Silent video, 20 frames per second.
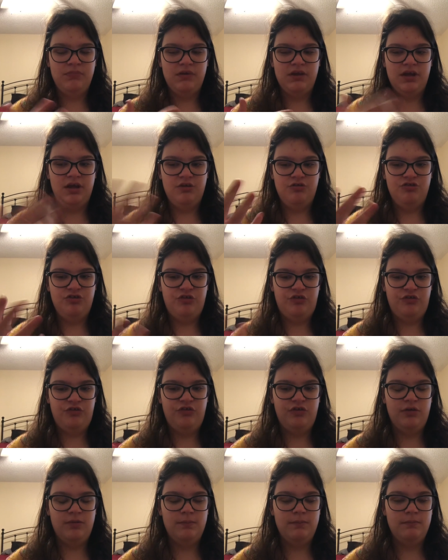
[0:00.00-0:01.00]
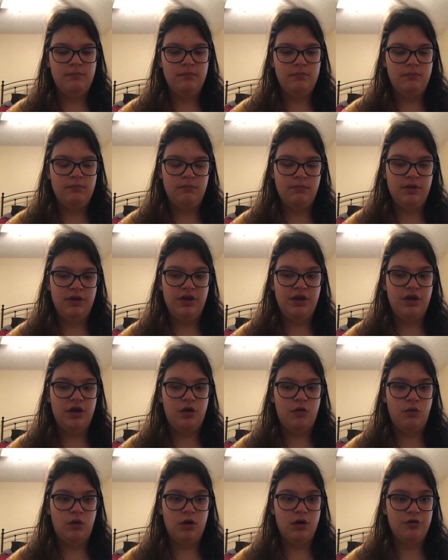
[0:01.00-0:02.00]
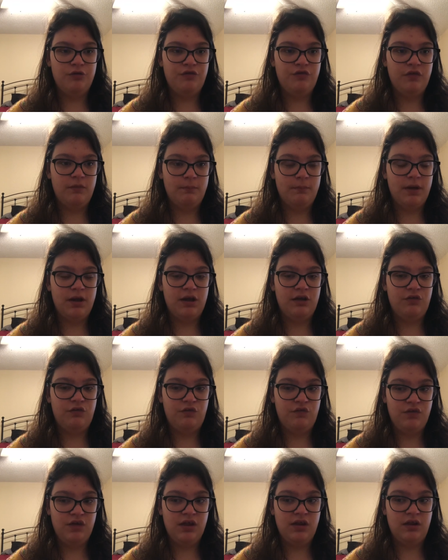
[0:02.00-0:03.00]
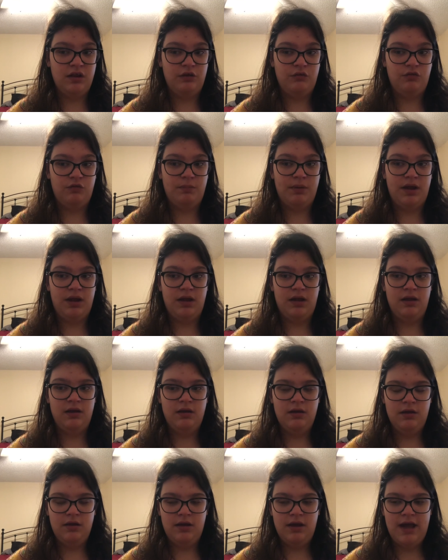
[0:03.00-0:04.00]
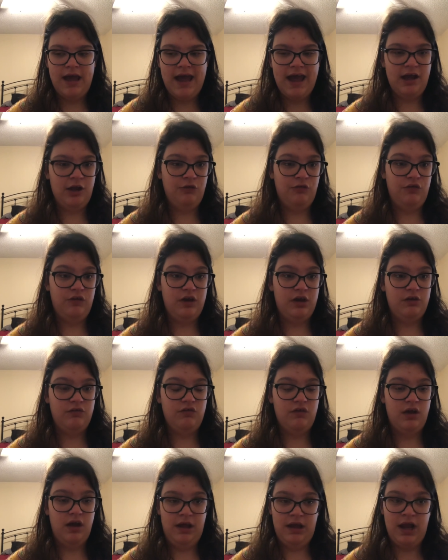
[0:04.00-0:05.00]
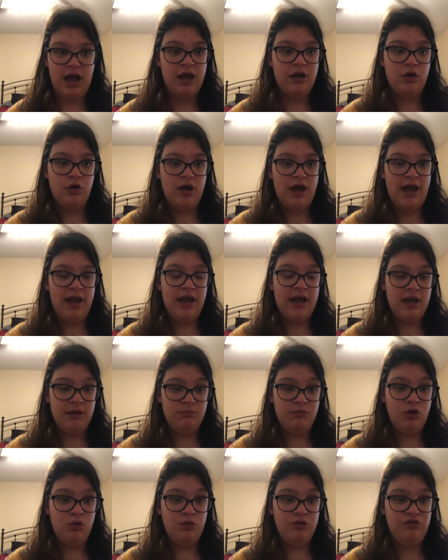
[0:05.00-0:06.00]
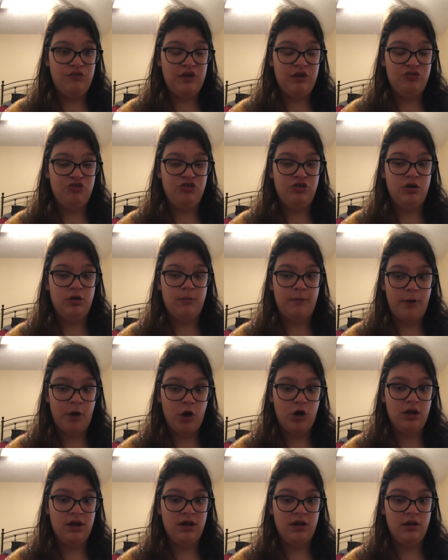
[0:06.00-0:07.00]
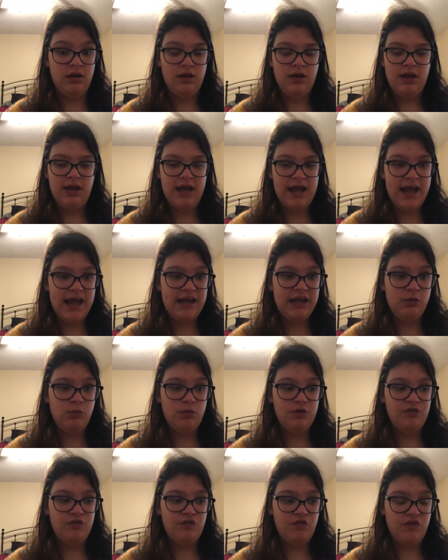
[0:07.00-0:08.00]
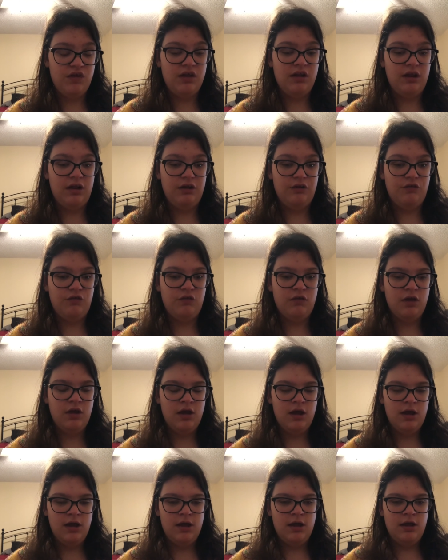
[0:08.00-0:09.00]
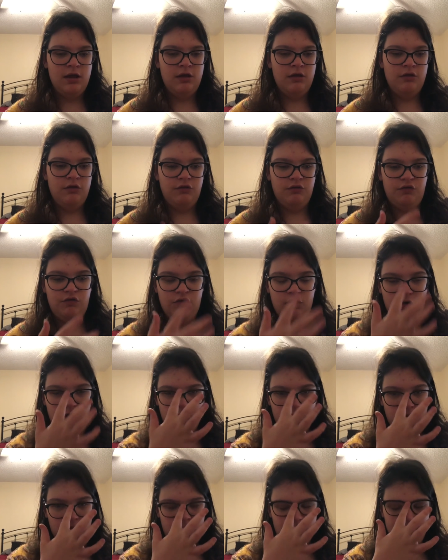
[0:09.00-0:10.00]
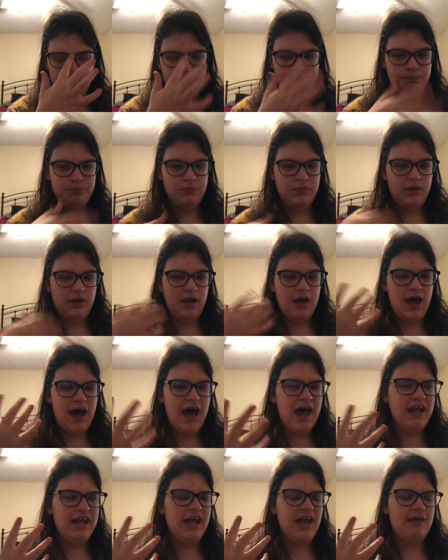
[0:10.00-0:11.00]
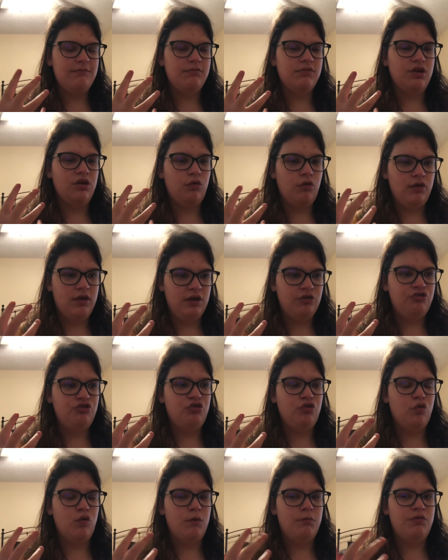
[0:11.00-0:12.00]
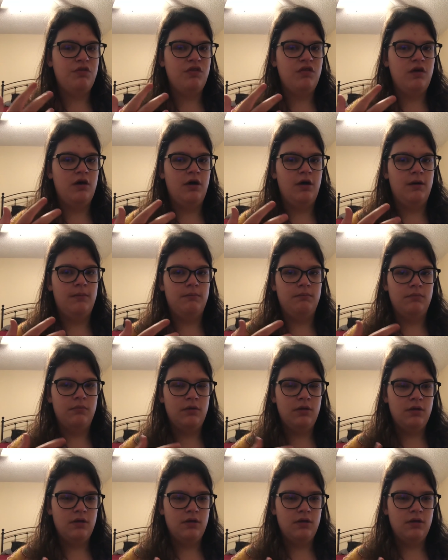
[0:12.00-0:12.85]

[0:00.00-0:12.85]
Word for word: can just, you know, hurt somebody's feelings by accident. And I don't I have no intention of hurting anyone's feelings. So I have a little issue of, um,